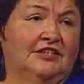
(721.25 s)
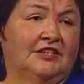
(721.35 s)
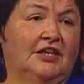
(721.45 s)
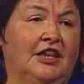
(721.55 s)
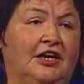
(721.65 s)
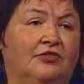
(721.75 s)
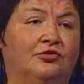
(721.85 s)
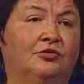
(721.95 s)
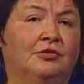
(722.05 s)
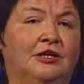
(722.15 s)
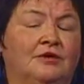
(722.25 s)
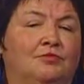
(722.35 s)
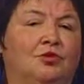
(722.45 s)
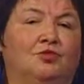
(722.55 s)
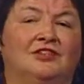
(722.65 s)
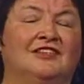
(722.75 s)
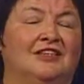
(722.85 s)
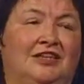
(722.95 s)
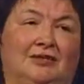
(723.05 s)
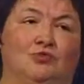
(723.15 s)
in the classroom, but we're
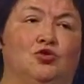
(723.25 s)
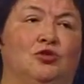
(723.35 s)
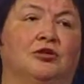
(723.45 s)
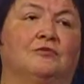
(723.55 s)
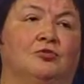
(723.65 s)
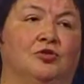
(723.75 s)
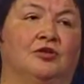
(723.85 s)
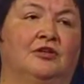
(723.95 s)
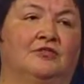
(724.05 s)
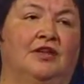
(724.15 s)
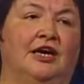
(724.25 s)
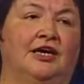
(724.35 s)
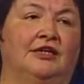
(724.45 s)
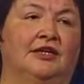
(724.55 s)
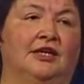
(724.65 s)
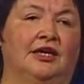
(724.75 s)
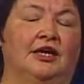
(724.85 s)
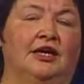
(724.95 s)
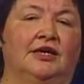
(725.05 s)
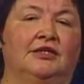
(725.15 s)
seeing more and more of that.
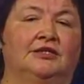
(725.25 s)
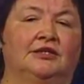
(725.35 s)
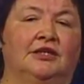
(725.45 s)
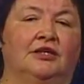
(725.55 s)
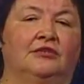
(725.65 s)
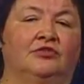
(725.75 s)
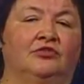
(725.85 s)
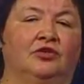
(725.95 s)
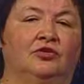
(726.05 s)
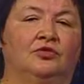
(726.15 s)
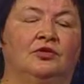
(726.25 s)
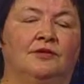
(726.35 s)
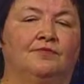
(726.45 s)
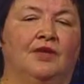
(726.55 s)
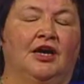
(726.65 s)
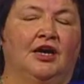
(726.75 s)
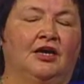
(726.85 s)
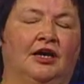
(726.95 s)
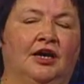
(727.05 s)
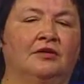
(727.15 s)
And uh, so
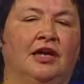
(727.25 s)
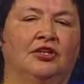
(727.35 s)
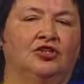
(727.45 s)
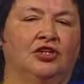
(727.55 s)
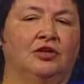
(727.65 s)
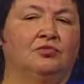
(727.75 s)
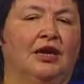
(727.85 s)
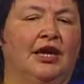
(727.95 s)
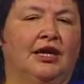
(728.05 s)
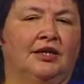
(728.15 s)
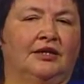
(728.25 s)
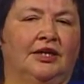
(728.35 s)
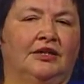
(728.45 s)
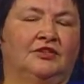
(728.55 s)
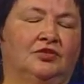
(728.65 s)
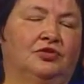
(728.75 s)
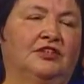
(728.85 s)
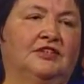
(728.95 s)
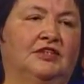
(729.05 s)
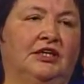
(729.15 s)
I, actually ran as a
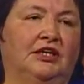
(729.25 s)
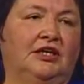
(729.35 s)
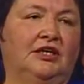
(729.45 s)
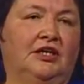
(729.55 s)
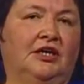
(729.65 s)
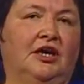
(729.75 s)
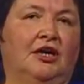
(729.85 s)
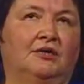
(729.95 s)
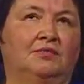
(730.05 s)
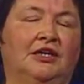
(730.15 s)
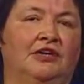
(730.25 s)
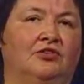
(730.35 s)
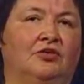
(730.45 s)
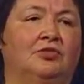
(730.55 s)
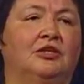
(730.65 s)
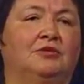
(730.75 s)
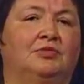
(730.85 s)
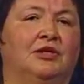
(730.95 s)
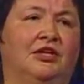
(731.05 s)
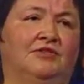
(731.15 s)
trustee um, because I really
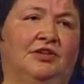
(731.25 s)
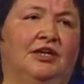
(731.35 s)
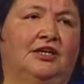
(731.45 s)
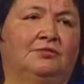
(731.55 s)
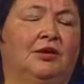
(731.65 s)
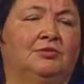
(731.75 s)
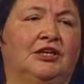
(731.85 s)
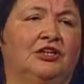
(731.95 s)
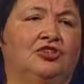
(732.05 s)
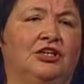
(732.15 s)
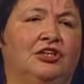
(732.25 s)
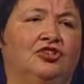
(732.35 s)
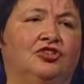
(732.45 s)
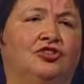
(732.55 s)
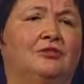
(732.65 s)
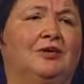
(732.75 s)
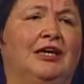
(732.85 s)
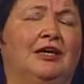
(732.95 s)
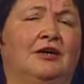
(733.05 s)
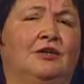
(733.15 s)
believe that public education should
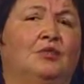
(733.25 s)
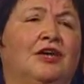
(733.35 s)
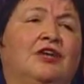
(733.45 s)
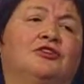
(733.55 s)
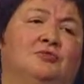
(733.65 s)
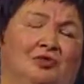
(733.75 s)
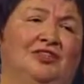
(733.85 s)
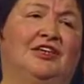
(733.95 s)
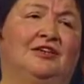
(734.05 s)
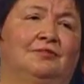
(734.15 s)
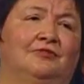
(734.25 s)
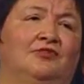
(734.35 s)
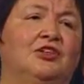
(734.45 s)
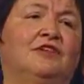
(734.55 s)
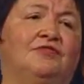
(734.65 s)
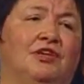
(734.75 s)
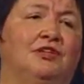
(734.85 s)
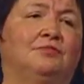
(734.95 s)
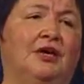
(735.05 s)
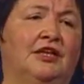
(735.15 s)
be 100% fully
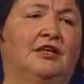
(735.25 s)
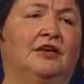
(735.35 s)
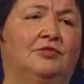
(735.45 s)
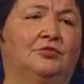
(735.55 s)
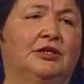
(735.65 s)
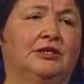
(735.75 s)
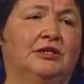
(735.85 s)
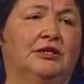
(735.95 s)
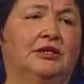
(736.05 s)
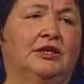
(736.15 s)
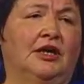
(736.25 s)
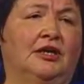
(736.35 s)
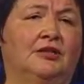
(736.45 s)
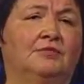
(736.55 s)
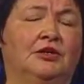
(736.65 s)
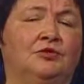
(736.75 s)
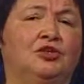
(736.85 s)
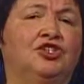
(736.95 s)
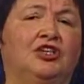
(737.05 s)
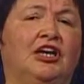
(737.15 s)
funded by the government. Um, and
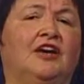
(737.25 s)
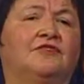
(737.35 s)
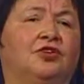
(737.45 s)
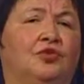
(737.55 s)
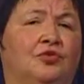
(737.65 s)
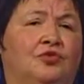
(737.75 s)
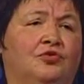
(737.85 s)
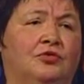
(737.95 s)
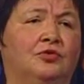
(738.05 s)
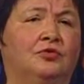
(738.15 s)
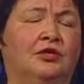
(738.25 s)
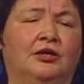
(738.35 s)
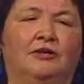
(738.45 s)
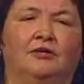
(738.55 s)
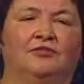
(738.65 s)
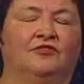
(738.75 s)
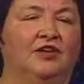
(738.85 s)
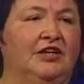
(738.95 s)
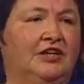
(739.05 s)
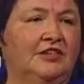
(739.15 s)
we shouldn't have to go through
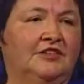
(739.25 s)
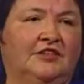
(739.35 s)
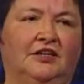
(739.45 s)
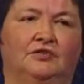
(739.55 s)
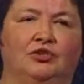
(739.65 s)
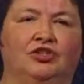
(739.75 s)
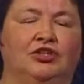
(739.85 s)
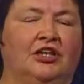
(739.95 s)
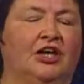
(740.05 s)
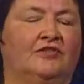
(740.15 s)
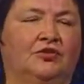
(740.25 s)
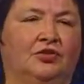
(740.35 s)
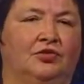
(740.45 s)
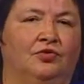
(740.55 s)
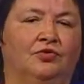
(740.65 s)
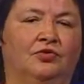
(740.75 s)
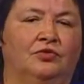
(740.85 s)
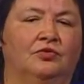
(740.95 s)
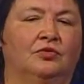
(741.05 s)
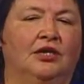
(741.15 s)
fees and we shouldn't have to go
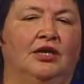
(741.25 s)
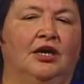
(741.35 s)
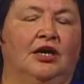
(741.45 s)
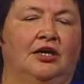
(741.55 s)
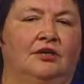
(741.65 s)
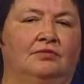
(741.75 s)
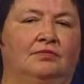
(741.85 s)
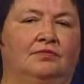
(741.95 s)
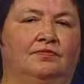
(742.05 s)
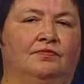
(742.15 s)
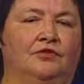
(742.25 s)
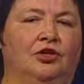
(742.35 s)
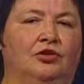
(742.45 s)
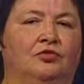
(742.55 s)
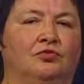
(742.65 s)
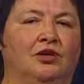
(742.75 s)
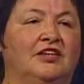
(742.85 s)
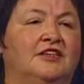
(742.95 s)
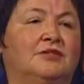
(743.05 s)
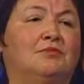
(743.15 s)
through, um, you know,
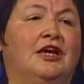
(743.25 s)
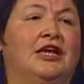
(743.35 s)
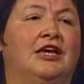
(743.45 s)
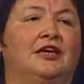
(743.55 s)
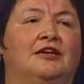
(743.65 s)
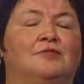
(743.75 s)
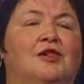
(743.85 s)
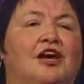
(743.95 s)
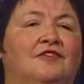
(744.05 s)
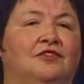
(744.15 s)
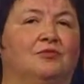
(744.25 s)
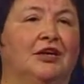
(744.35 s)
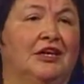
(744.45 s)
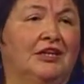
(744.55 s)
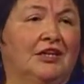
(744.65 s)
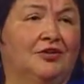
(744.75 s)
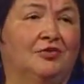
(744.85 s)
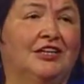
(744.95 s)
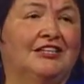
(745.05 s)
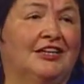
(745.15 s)
raising money and applying for money in other
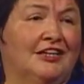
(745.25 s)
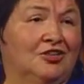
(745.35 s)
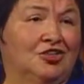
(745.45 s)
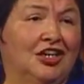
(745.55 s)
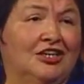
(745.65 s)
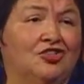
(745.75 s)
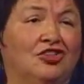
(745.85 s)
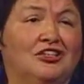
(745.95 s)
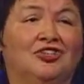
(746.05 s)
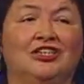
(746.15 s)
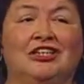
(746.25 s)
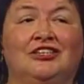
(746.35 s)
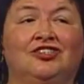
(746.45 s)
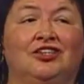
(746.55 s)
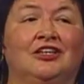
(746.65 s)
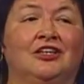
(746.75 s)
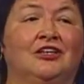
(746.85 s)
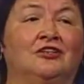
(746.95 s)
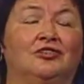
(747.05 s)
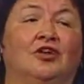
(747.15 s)
ways like international education
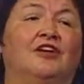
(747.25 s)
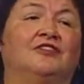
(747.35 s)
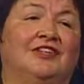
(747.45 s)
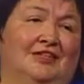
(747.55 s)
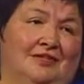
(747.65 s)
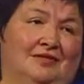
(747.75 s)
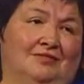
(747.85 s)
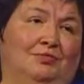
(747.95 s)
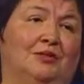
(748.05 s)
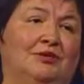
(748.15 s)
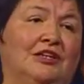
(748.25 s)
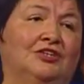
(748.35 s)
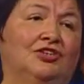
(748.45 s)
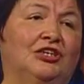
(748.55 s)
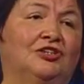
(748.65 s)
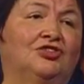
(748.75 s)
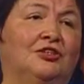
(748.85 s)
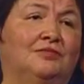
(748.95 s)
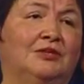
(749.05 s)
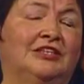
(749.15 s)
to offset public
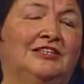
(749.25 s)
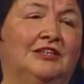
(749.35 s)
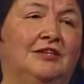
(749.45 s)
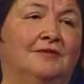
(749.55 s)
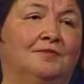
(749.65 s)
education in BC.